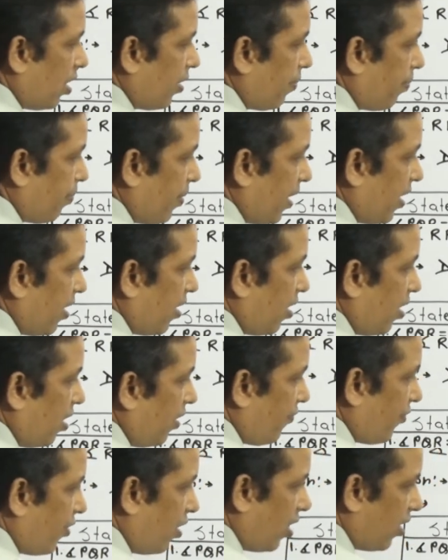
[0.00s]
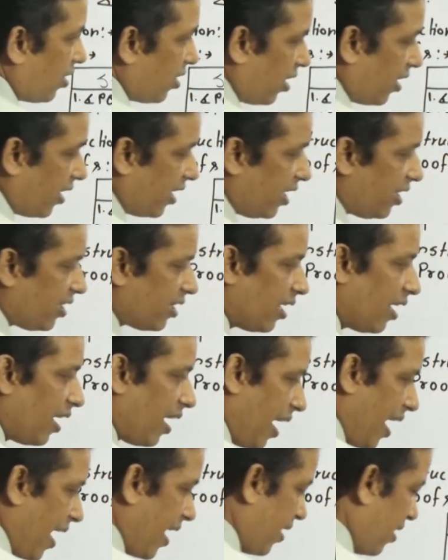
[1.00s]
pair of alternate
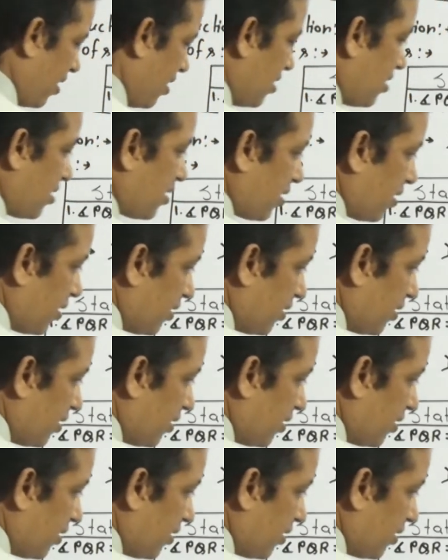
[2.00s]
angles.